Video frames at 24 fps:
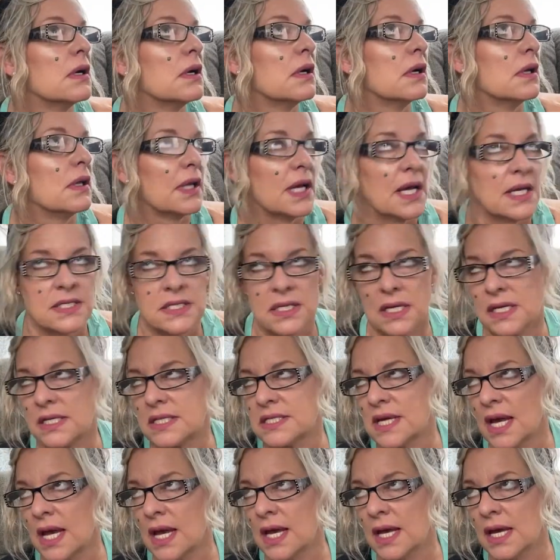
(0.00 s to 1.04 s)
That's like
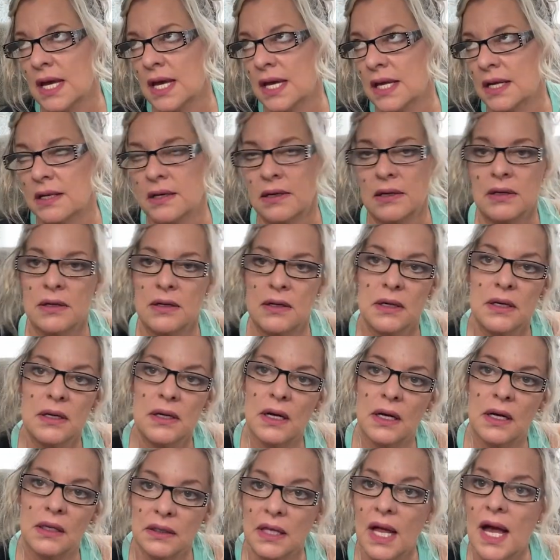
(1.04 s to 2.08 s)
10,
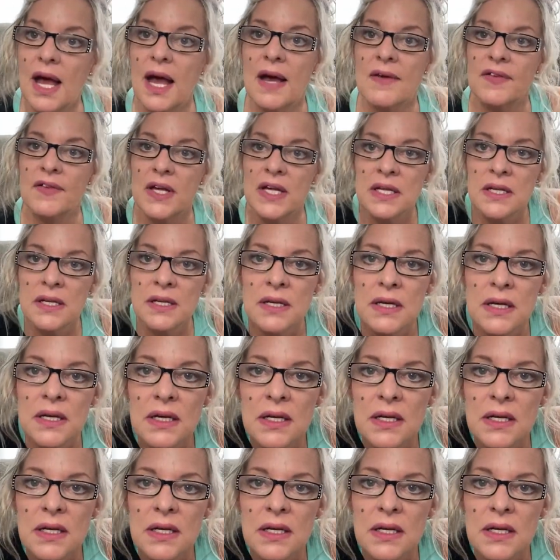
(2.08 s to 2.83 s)
11.